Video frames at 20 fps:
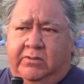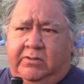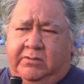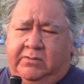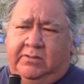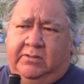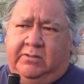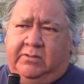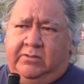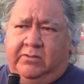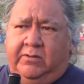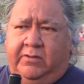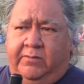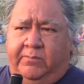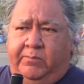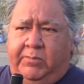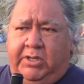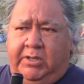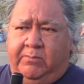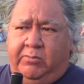so
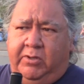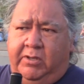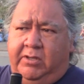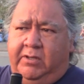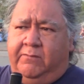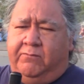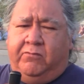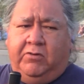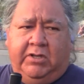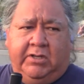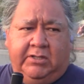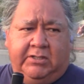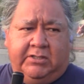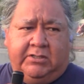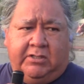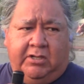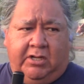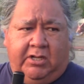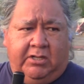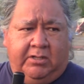maybe if we can
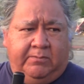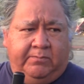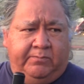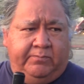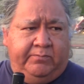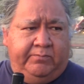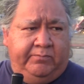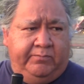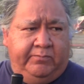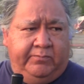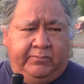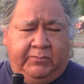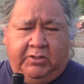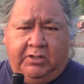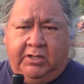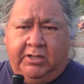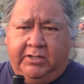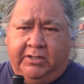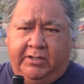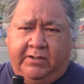stall them
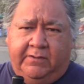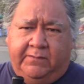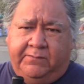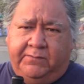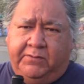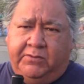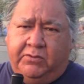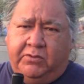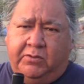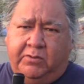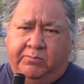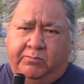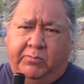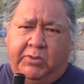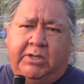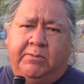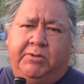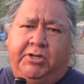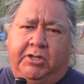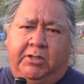long enough,
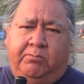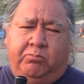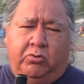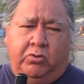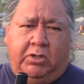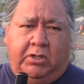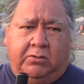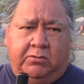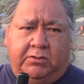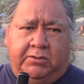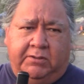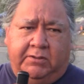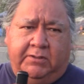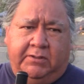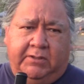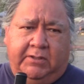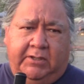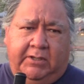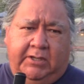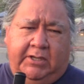maybe they'll pull out,
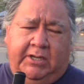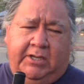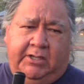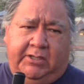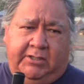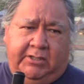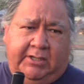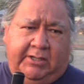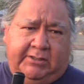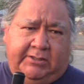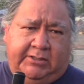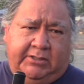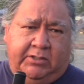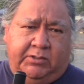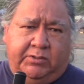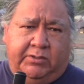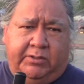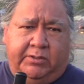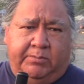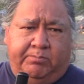and that's
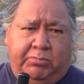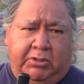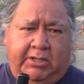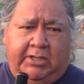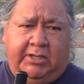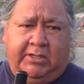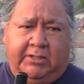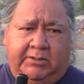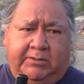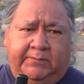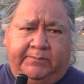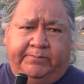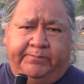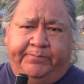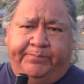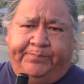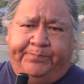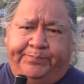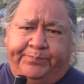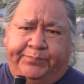our plan.
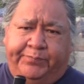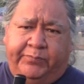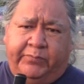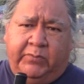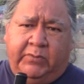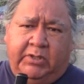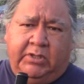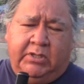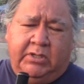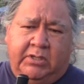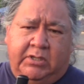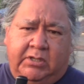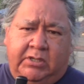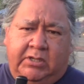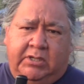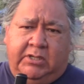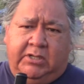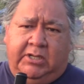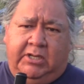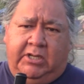
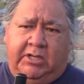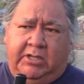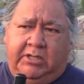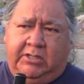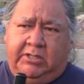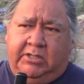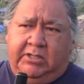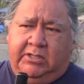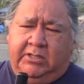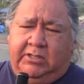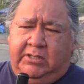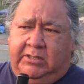And